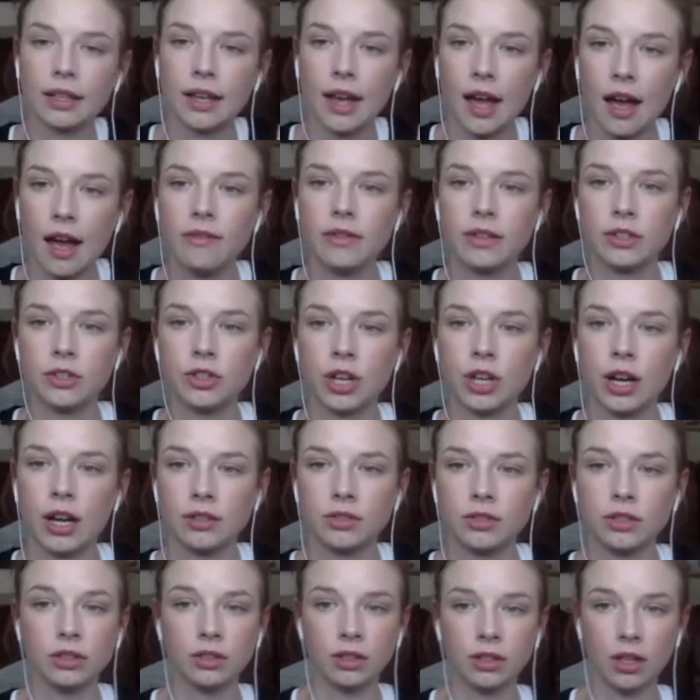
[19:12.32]
having a child
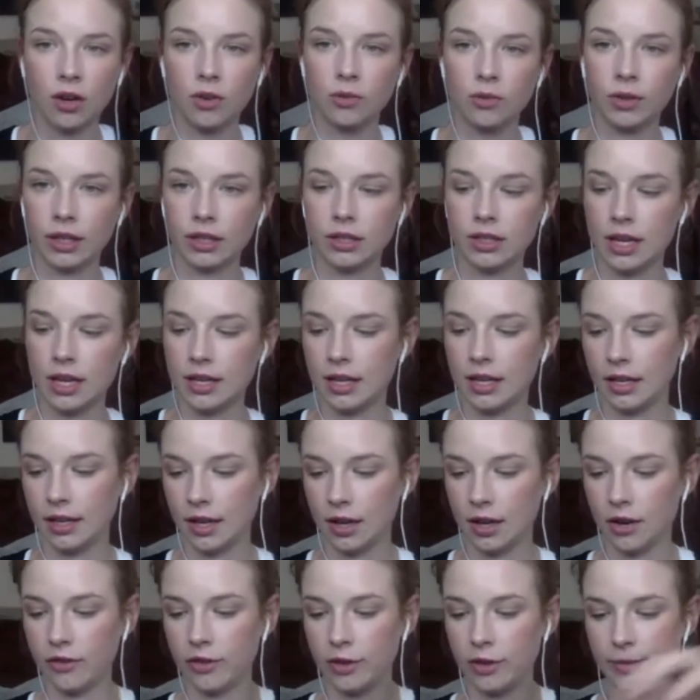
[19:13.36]
alone, like taking
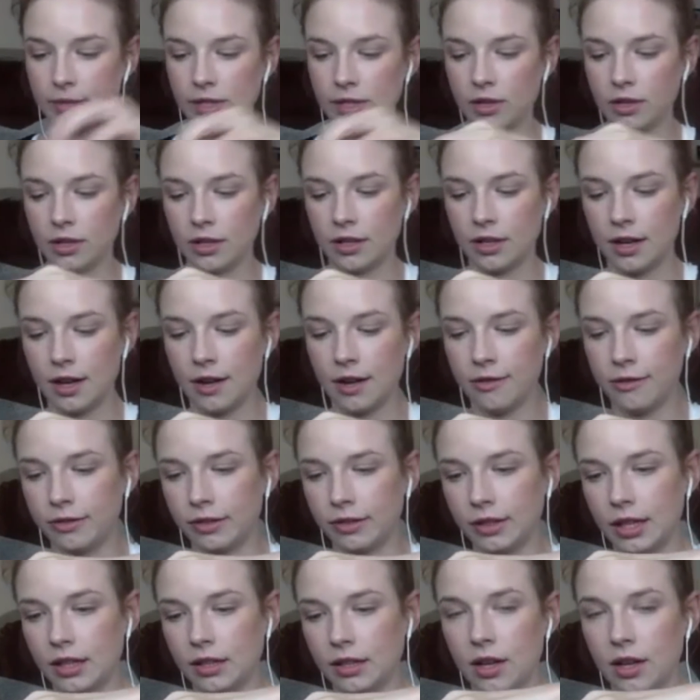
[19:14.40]
care of them is hard enough,
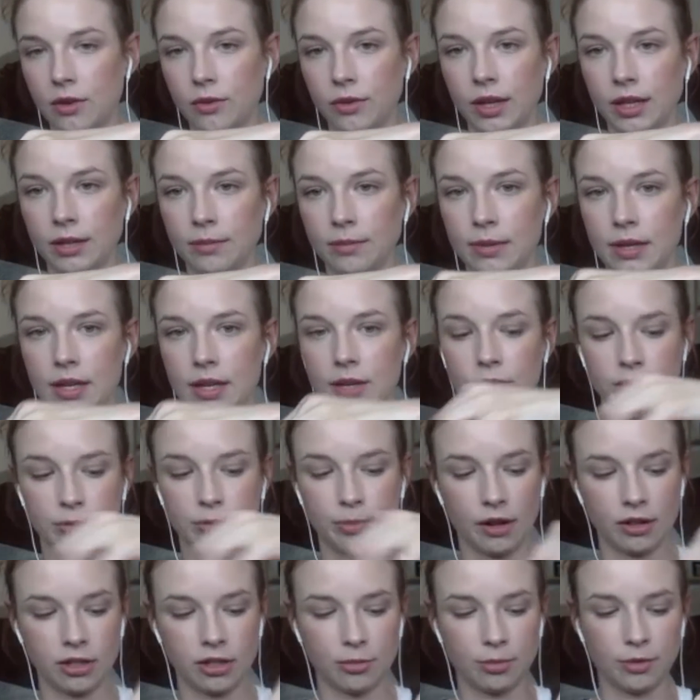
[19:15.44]
let alone like being
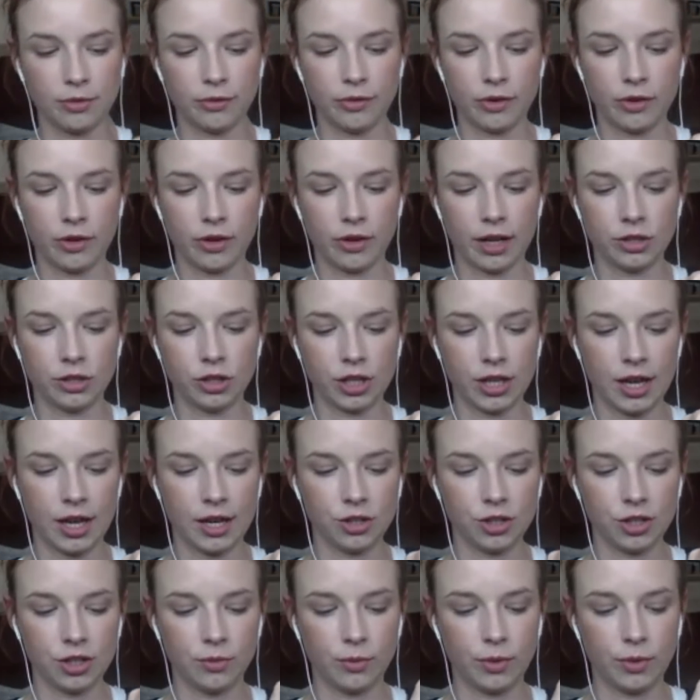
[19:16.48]
responsible for their
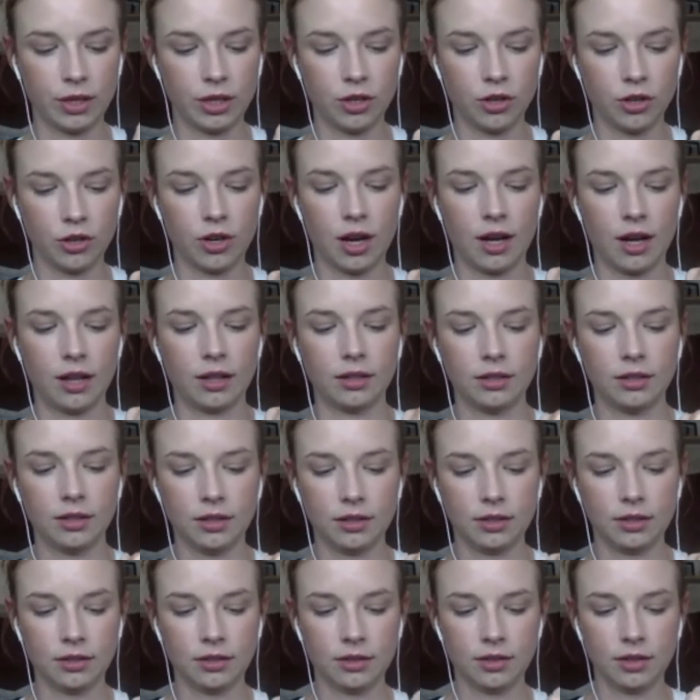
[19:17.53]
education when you're not
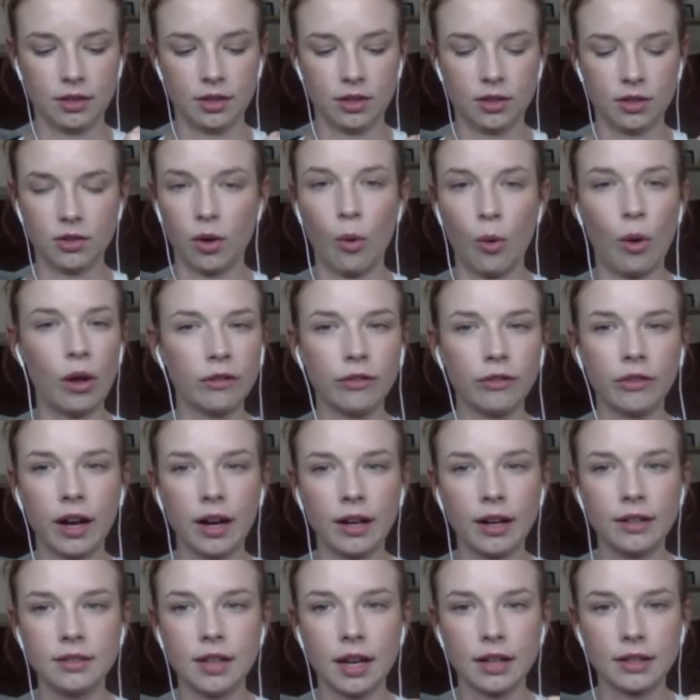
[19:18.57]

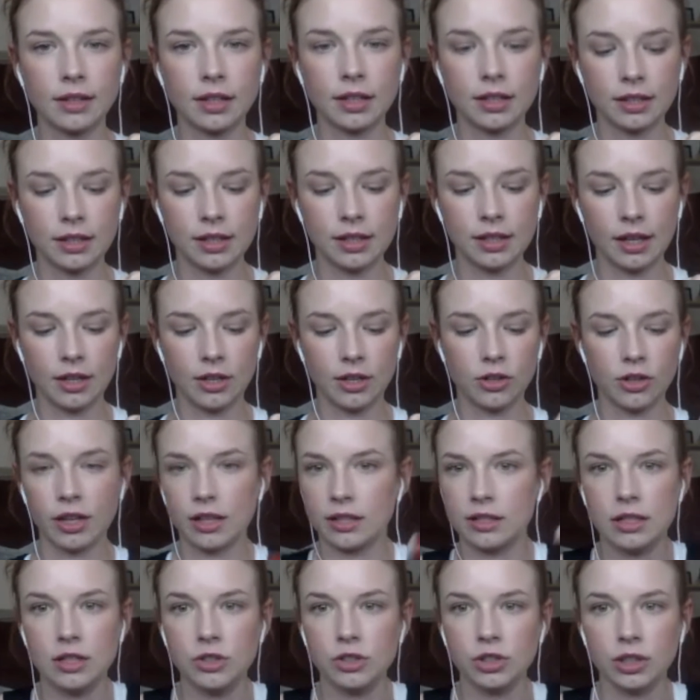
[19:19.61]
qualified technically, like you're not a
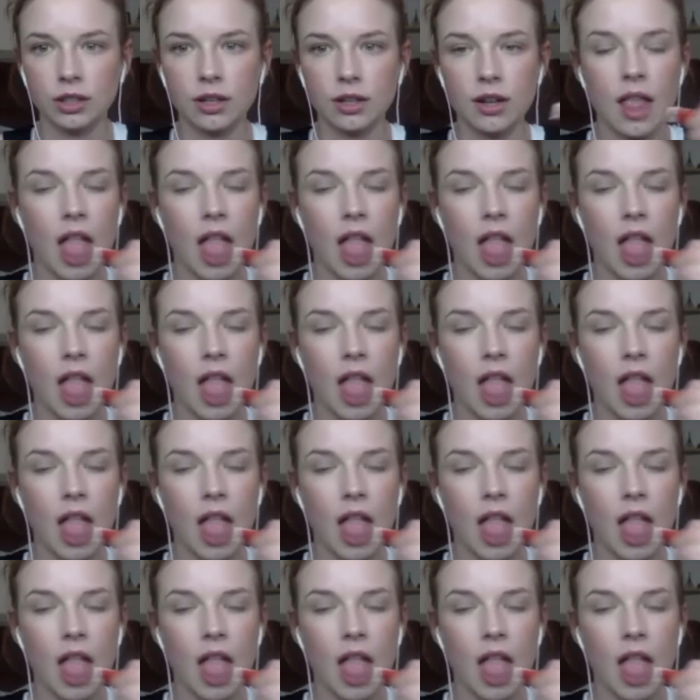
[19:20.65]
teacher.